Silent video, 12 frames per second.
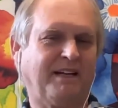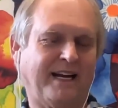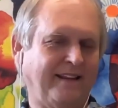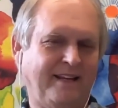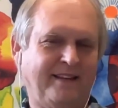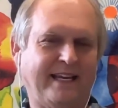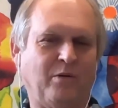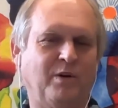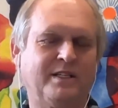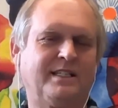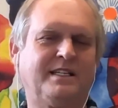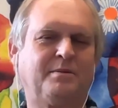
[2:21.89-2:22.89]
And I think that
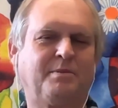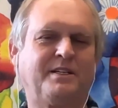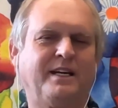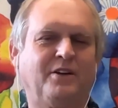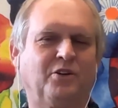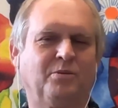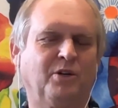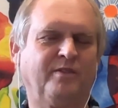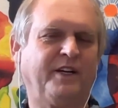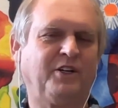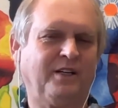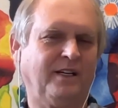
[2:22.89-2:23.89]
was a substantial
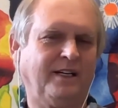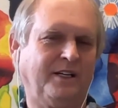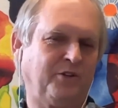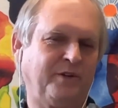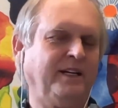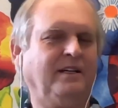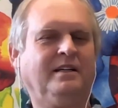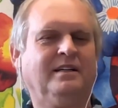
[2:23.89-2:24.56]
motivation in history,